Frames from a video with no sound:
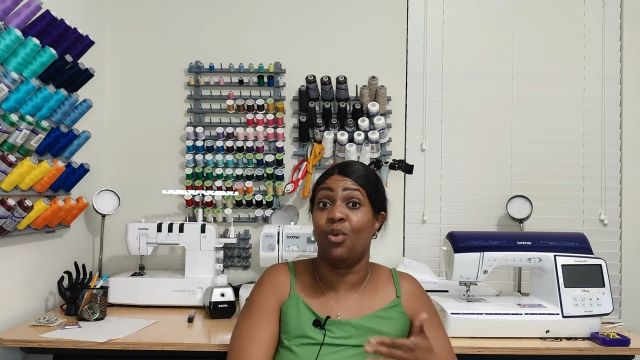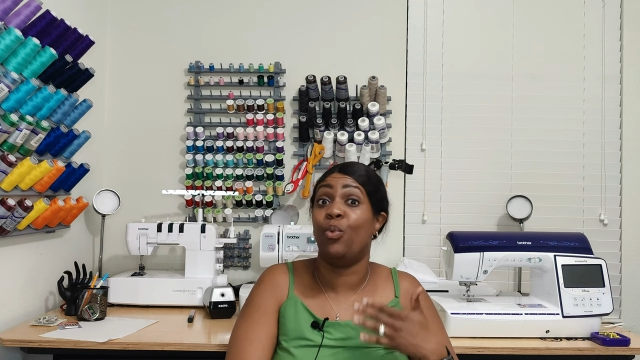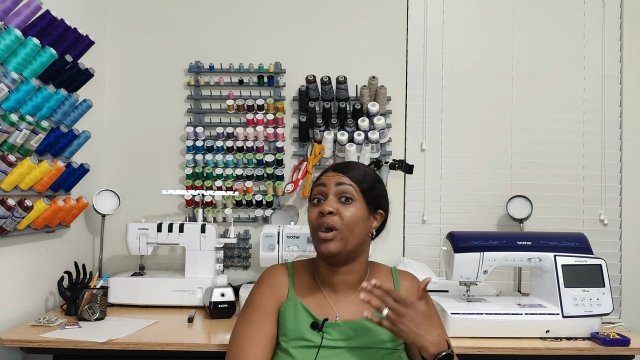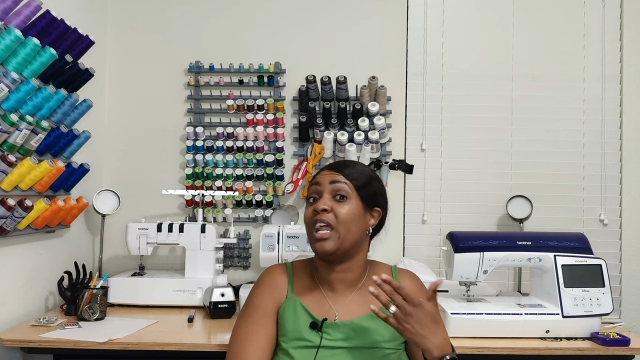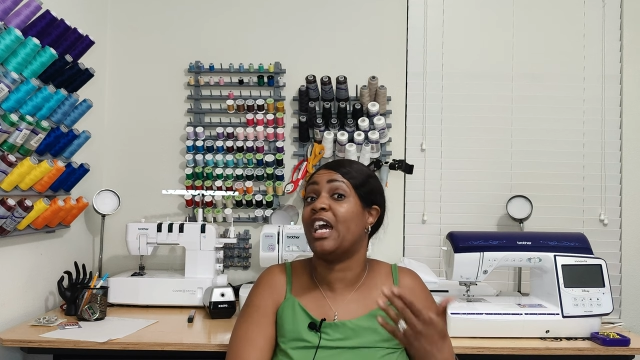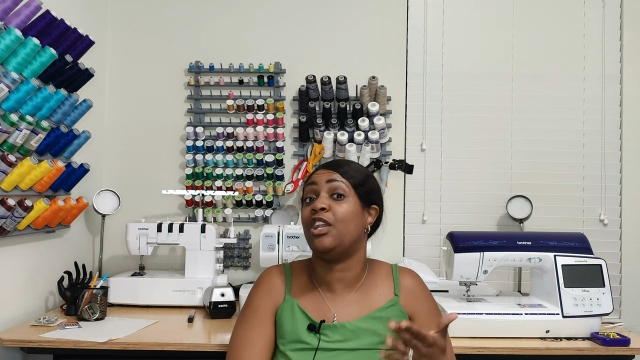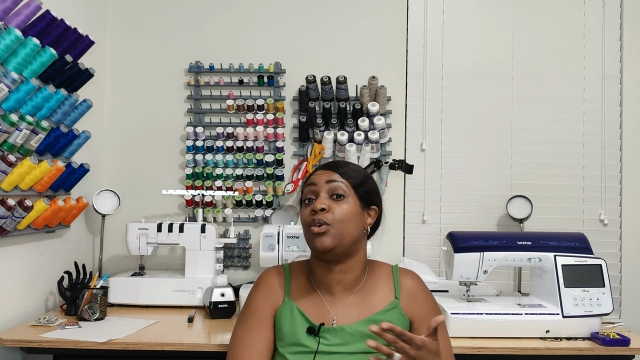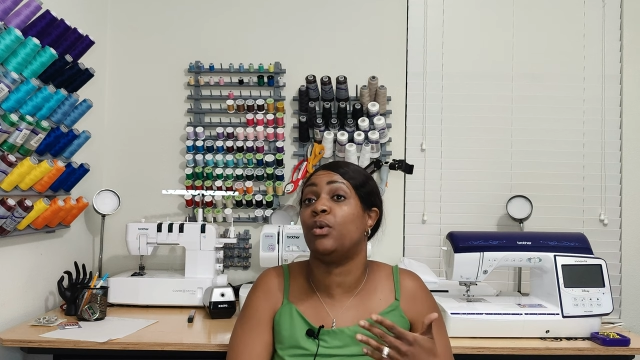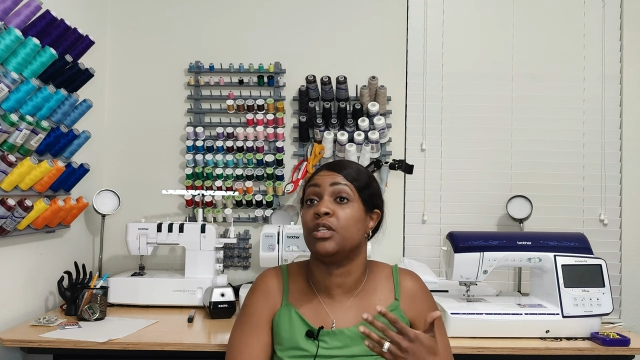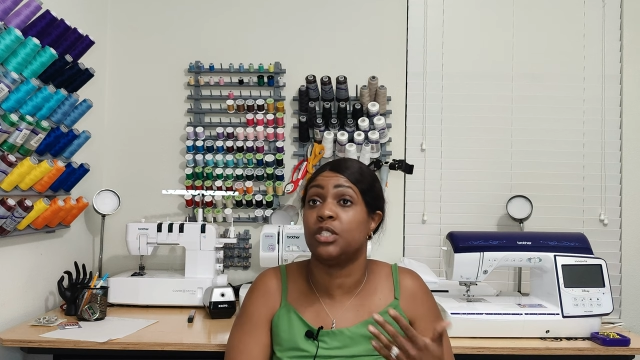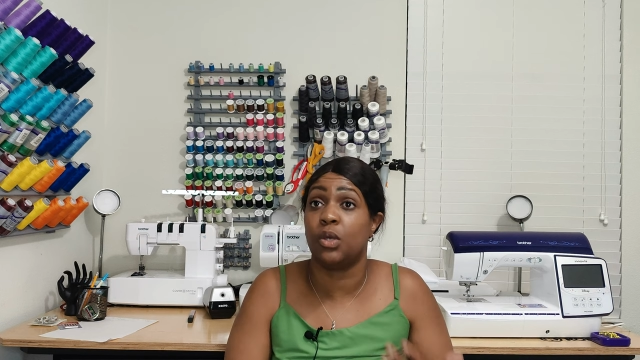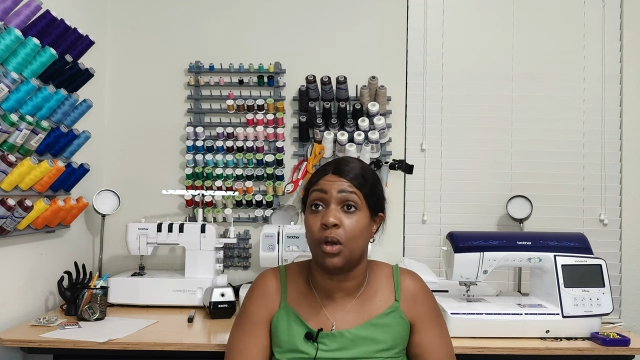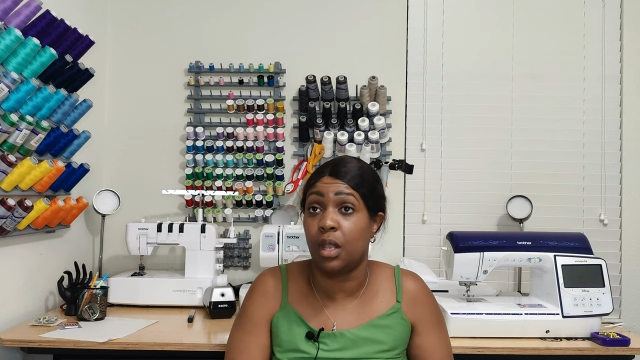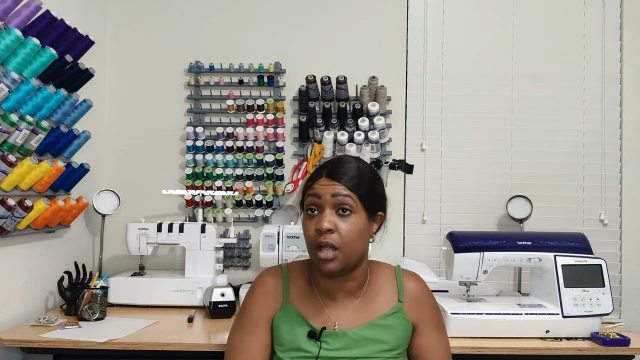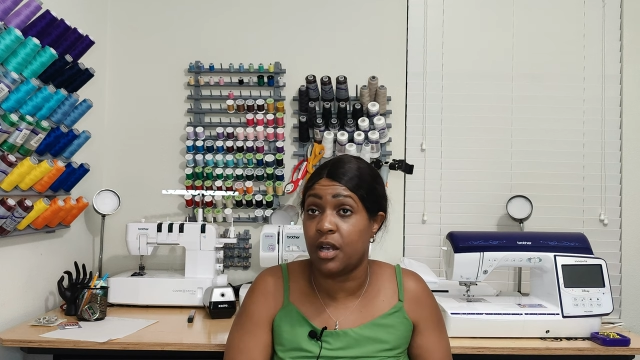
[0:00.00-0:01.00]
Would I do a
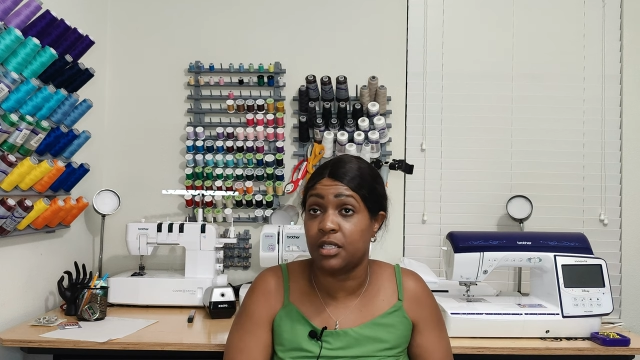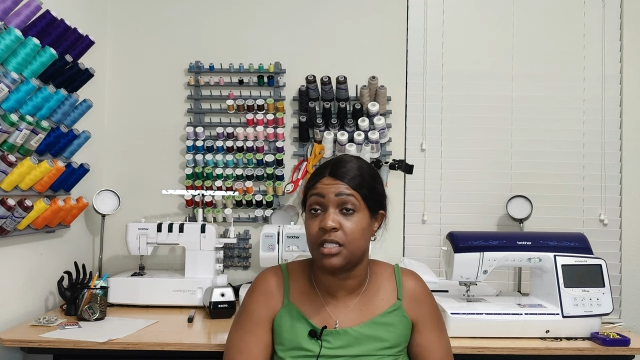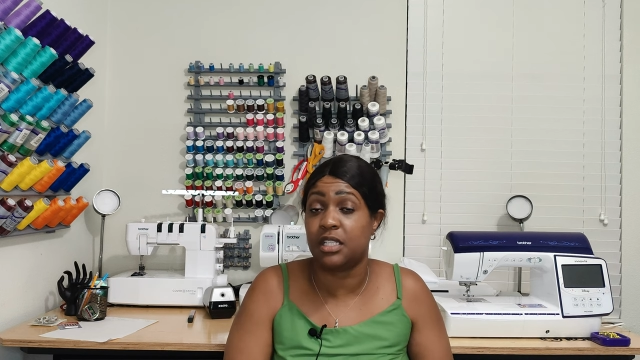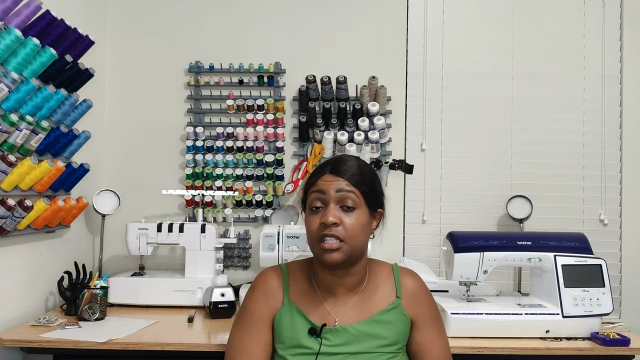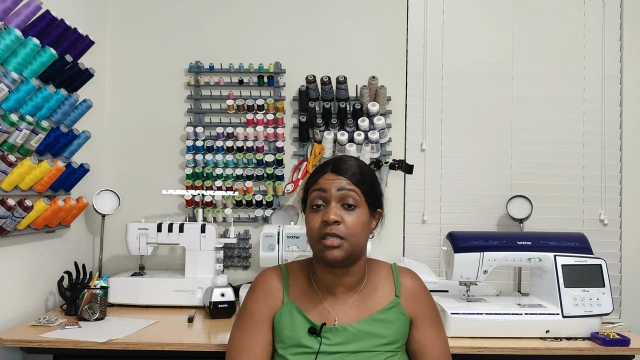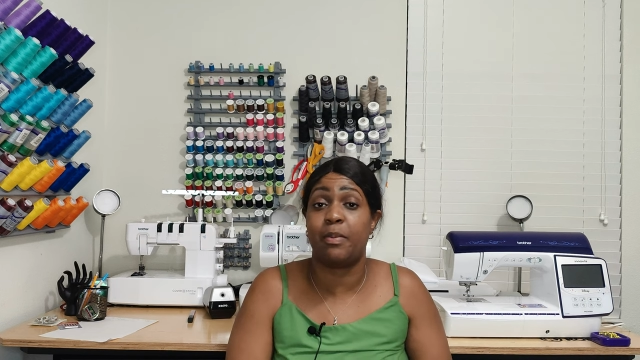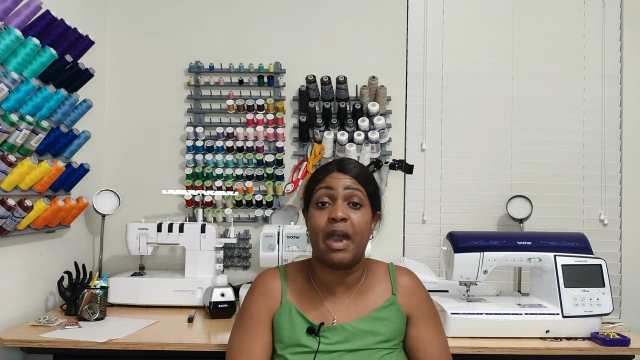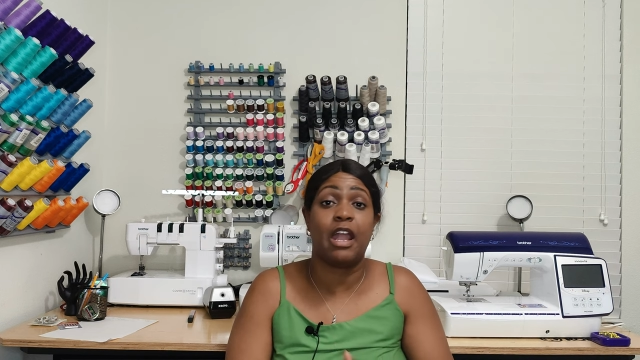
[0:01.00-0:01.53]
sew along to this